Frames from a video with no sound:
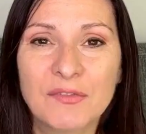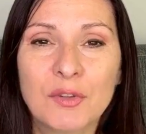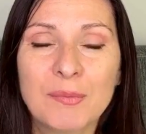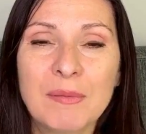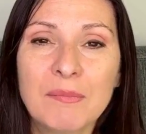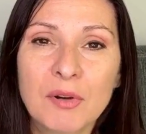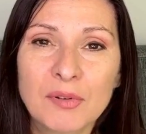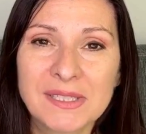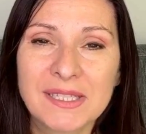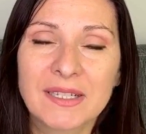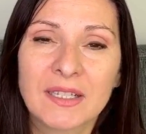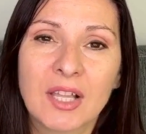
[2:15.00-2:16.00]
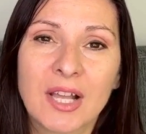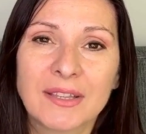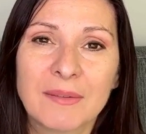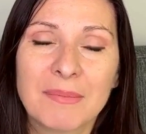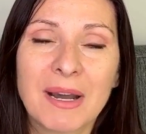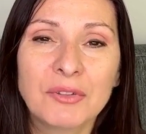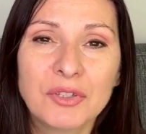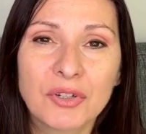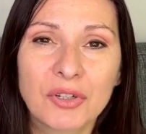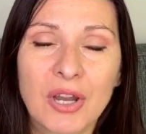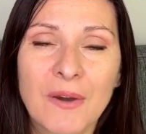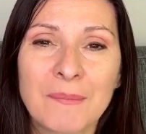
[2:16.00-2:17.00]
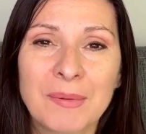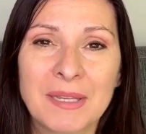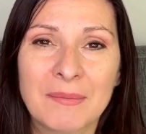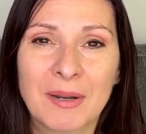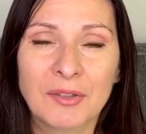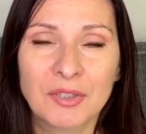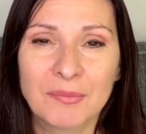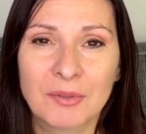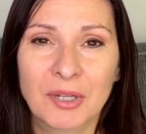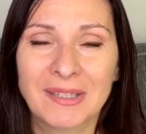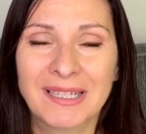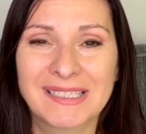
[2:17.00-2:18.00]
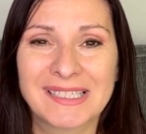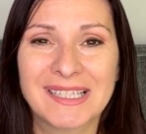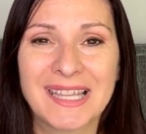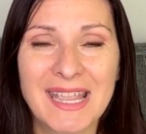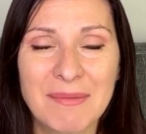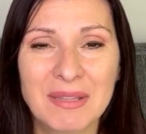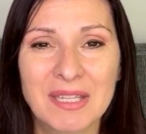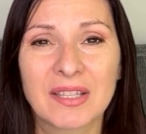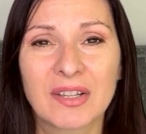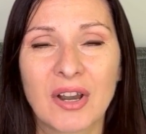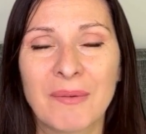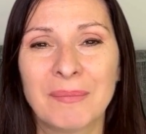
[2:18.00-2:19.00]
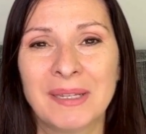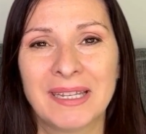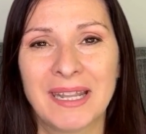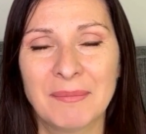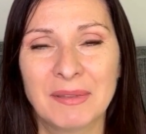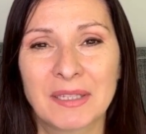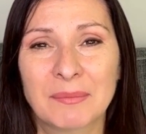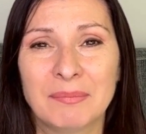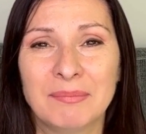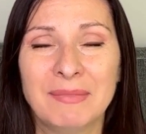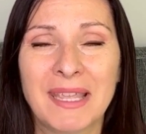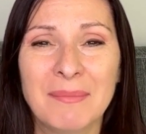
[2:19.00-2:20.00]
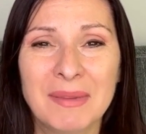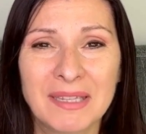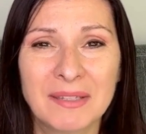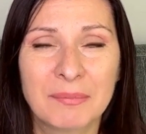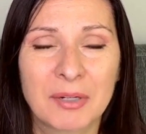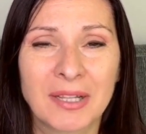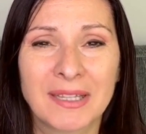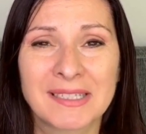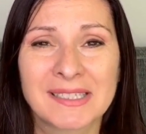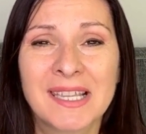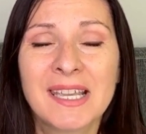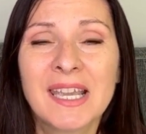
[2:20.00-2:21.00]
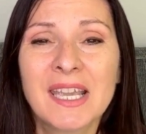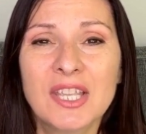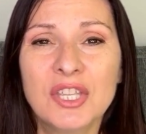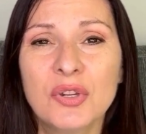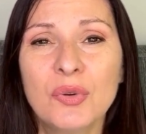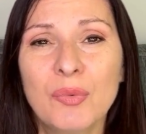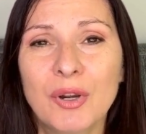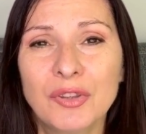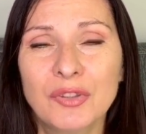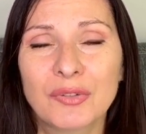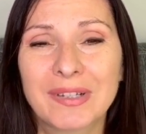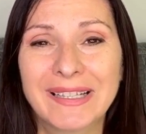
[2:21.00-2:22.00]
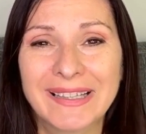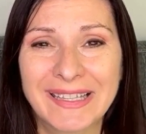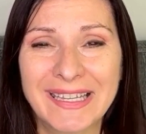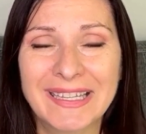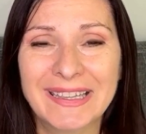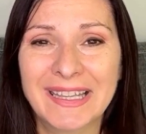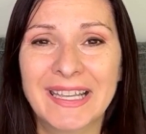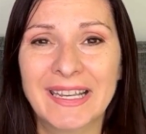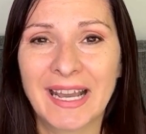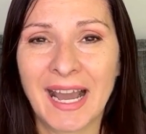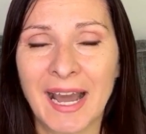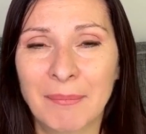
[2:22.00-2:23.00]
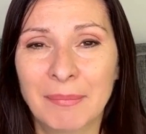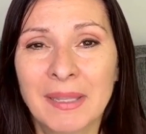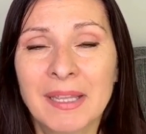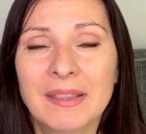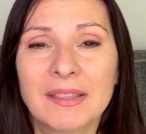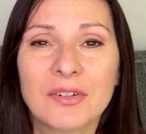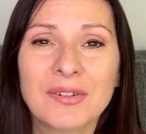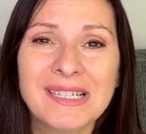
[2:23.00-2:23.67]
If you've been posting a lot about your company, about your products, naming the company, naming the products, you want to clean that up. The